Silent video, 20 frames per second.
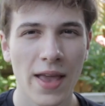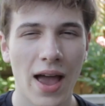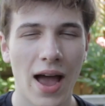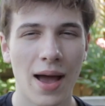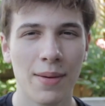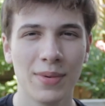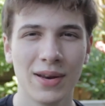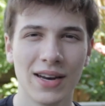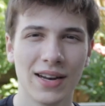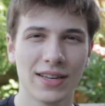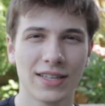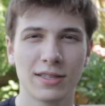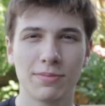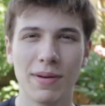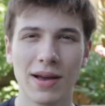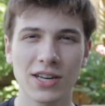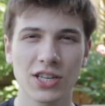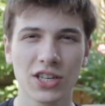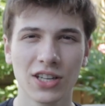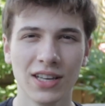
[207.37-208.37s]
I mean,
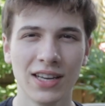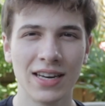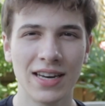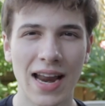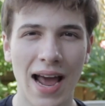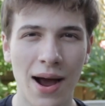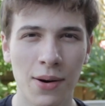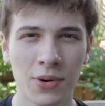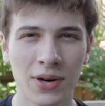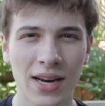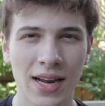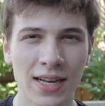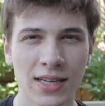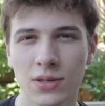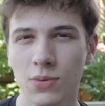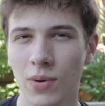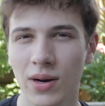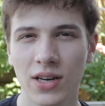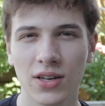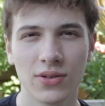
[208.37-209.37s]
especially
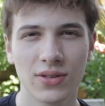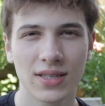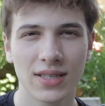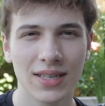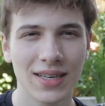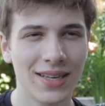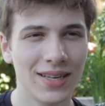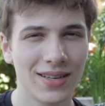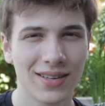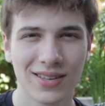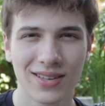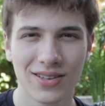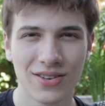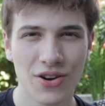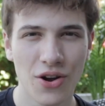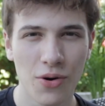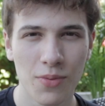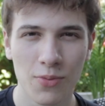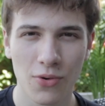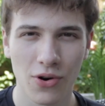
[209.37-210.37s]
nowadays when you see
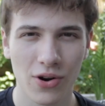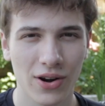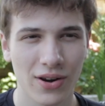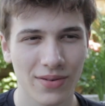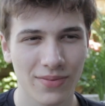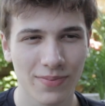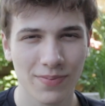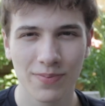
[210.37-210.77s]
no more